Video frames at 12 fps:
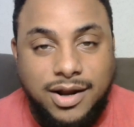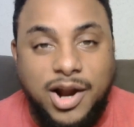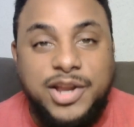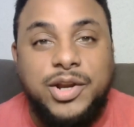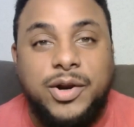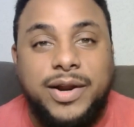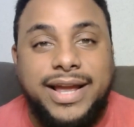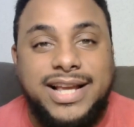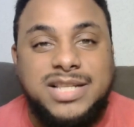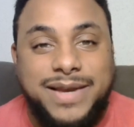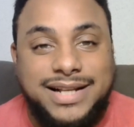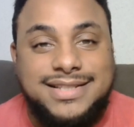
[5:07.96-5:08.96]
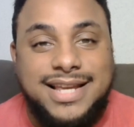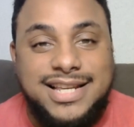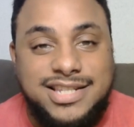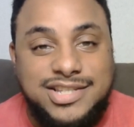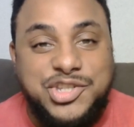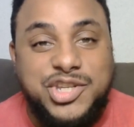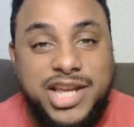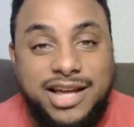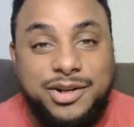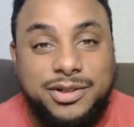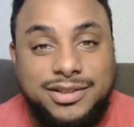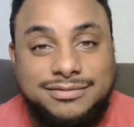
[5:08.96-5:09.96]
Are your expectations
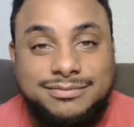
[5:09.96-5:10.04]
shattered?